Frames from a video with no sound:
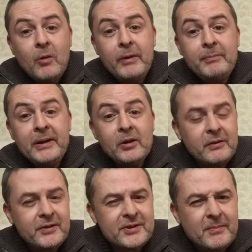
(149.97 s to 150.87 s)
We've been
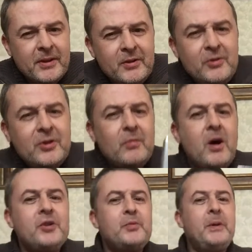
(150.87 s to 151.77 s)
looking for something new to
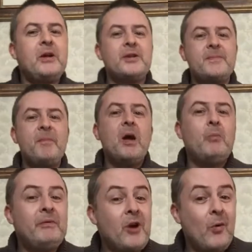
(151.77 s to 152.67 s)
watch because
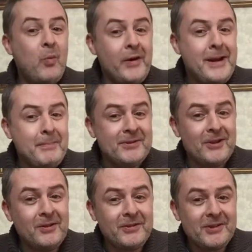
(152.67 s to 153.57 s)
we've got one
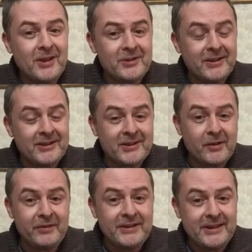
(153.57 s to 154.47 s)
episode of Star Trek
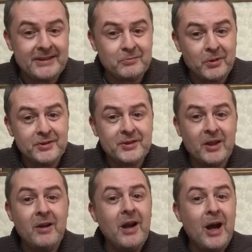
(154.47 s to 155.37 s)
Discovery Season 1 to
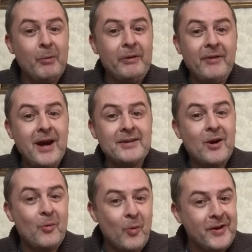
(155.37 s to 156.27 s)
go, and we've had
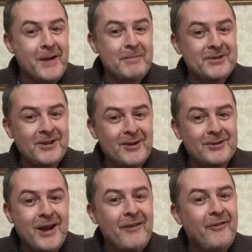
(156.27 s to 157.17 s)
one
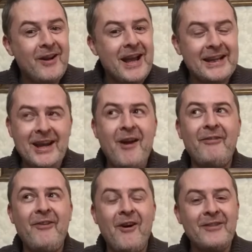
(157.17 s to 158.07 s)
episode for like
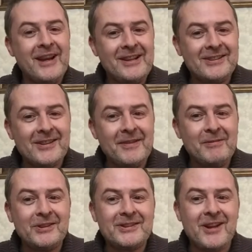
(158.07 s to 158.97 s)
a fortnight or
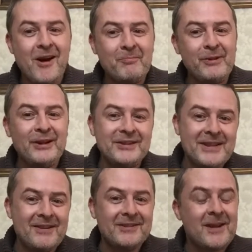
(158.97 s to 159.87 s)
something. We just can't bring
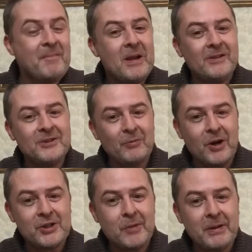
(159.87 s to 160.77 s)
ourselves to
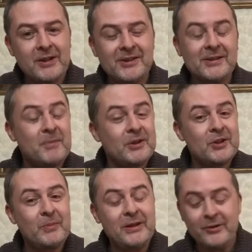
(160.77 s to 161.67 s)
watch it because as
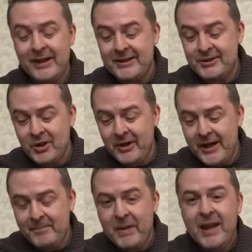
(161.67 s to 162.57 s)
much as we do enjoy
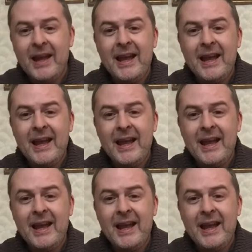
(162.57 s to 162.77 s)
it,